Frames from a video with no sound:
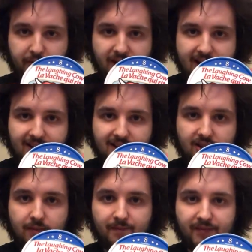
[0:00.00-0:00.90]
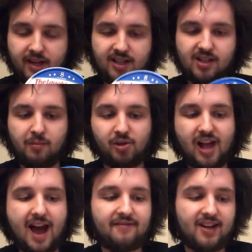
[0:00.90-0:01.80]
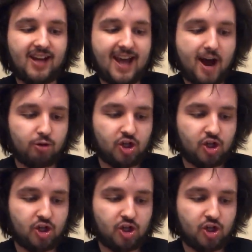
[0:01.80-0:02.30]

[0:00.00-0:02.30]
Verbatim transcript: Up next, some Laughing Cow